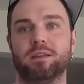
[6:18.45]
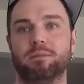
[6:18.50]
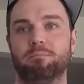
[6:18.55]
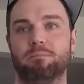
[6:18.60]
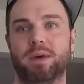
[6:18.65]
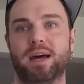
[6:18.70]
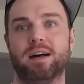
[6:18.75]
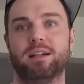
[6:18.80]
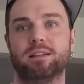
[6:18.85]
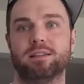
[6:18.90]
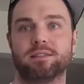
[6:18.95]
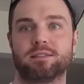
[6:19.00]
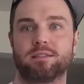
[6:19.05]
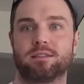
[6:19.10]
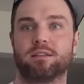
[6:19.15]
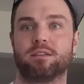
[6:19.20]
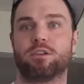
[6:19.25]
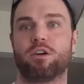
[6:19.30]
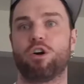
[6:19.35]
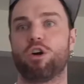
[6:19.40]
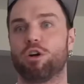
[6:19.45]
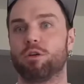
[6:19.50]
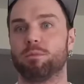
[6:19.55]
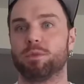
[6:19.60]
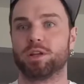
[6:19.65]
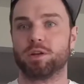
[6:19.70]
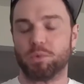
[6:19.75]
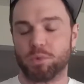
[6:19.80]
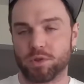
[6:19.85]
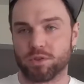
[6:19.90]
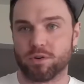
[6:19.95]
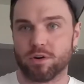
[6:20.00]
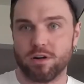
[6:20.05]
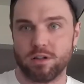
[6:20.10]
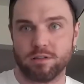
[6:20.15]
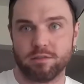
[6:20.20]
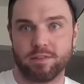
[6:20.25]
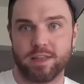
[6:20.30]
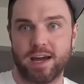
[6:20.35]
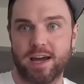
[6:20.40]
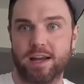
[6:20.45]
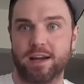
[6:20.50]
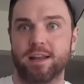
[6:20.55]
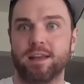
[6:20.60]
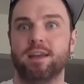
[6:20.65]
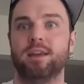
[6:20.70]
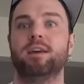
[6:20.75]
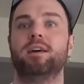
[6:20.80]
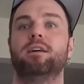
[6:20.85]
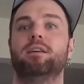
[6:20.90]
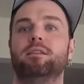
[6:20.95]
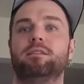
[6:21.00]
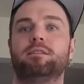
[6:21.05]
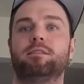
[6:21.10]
in balance and in harmony with all of that.